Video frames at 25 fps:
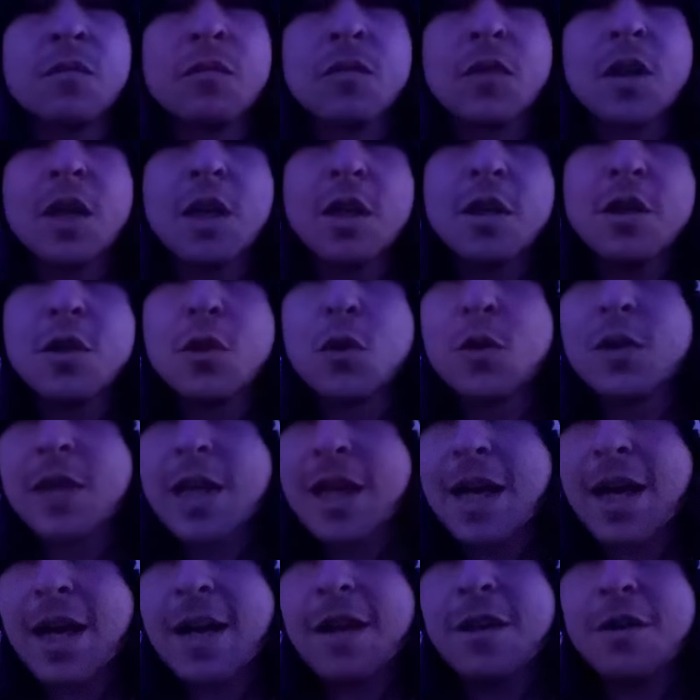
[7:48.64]
and do what they
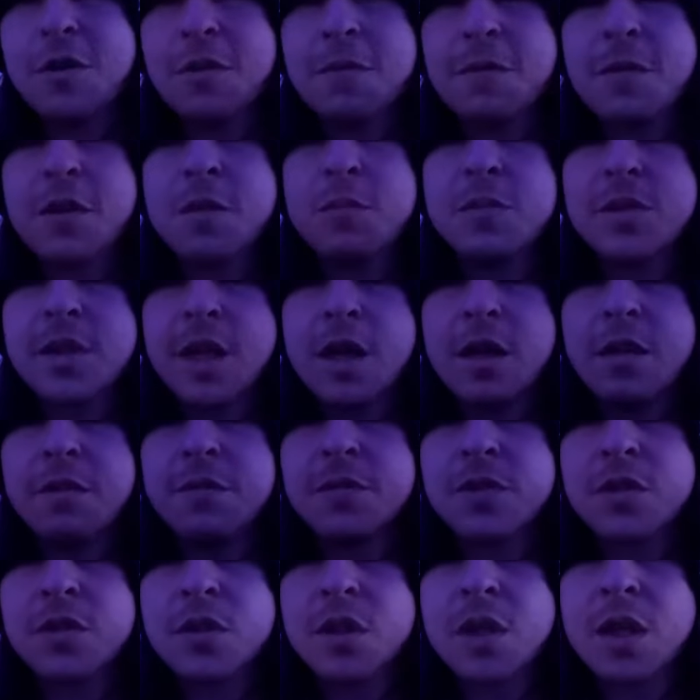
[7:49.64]
got to do for
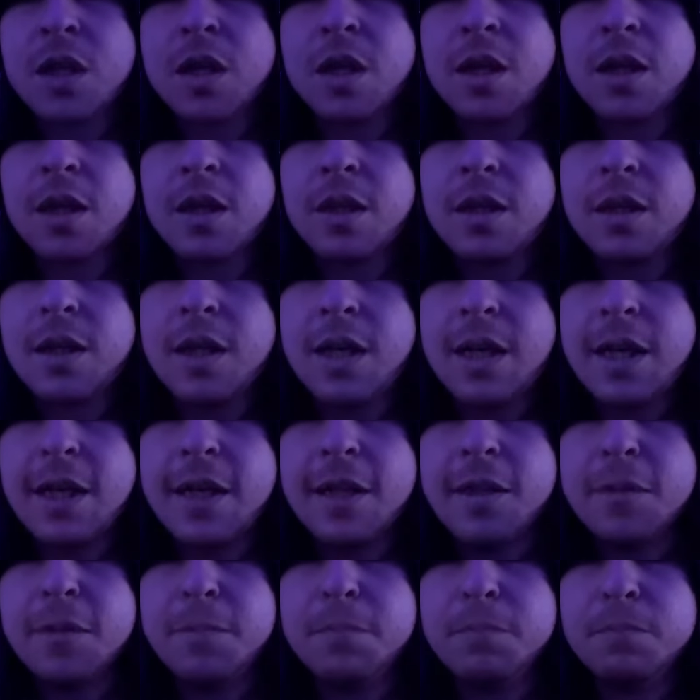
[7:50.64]
themselves.
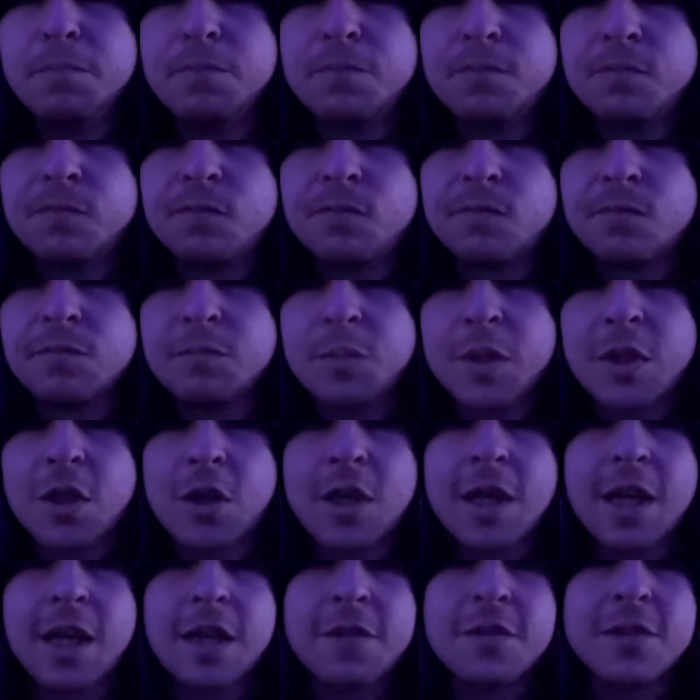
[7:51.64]
But they're
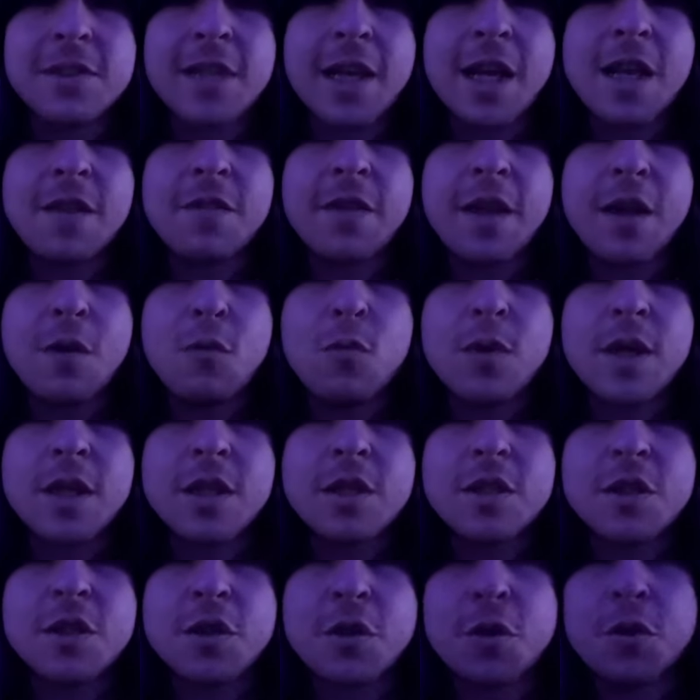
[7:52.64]
kind of saying they kind of
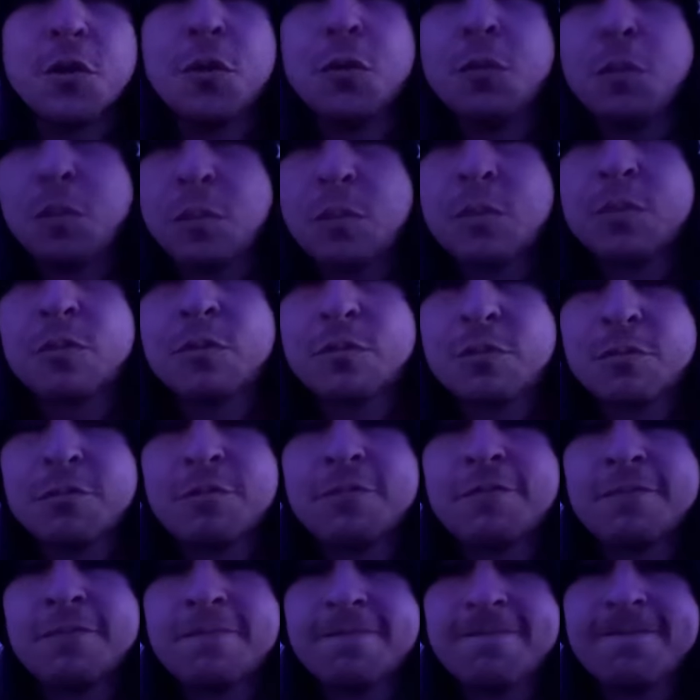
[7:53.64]
want to
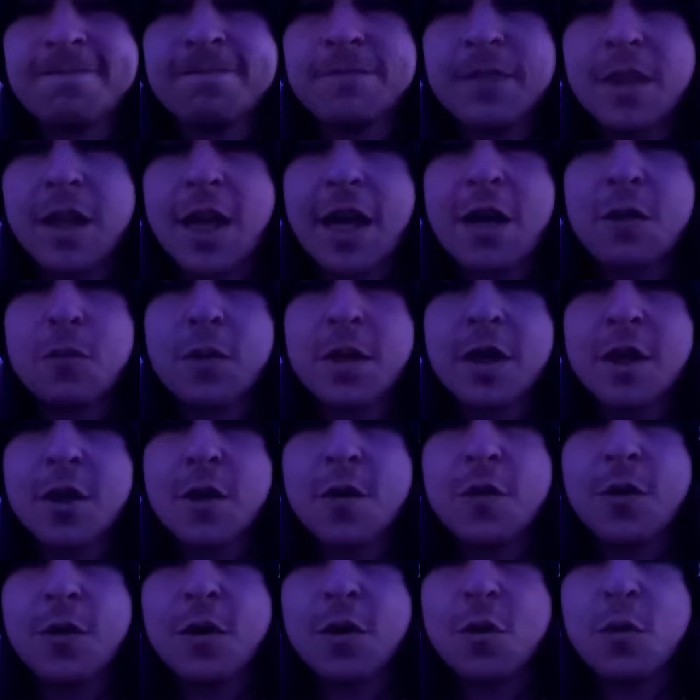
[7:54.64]
go
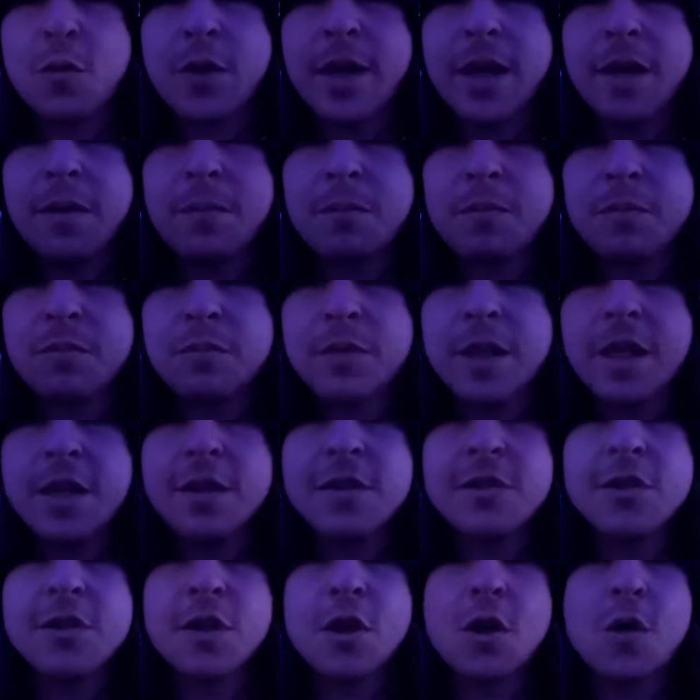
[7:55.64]
in their own way.
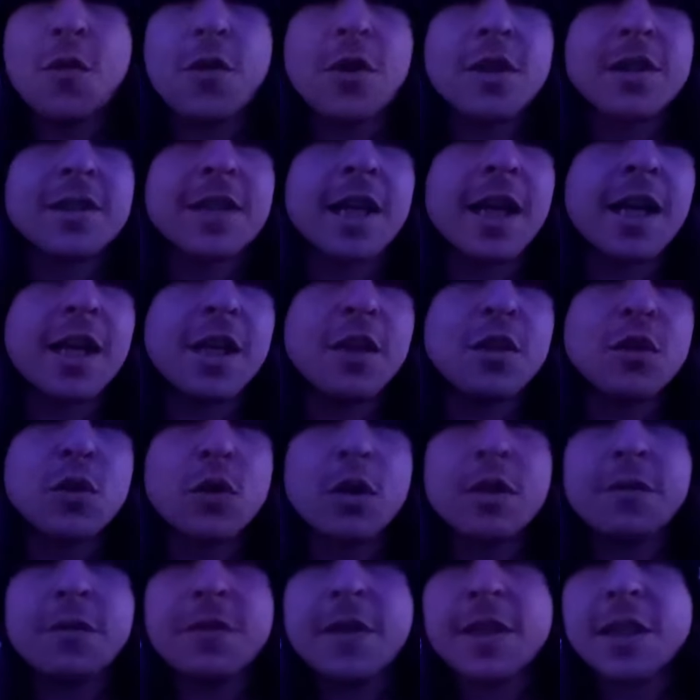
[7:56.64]
And so they're saying,
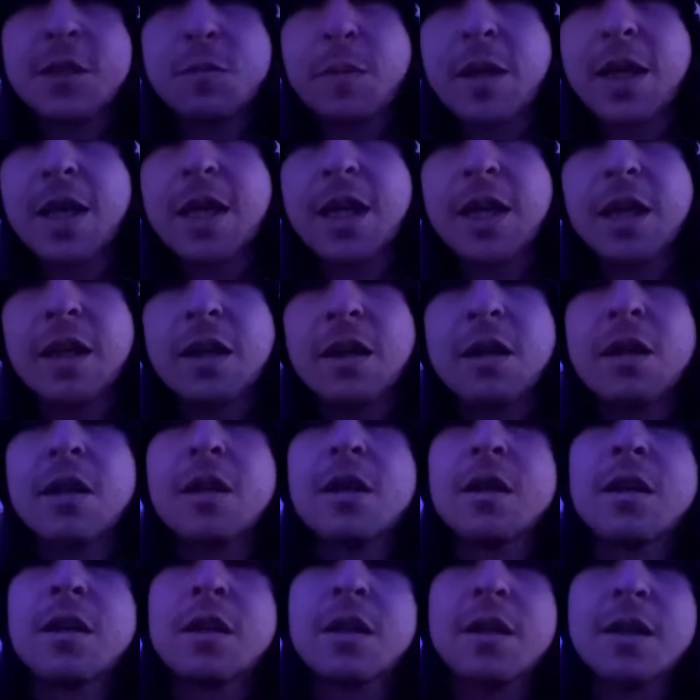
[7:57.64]
intuitively speaking,
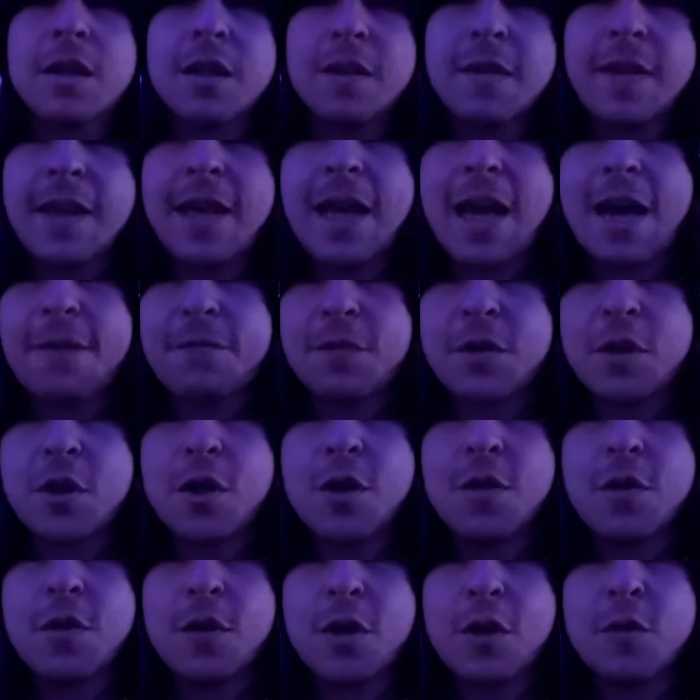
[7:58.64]
they have to
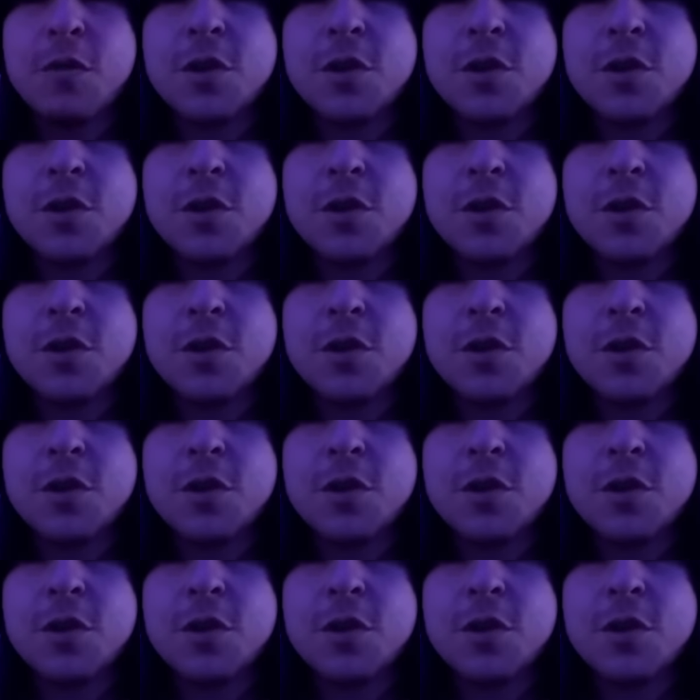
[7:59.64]
go their own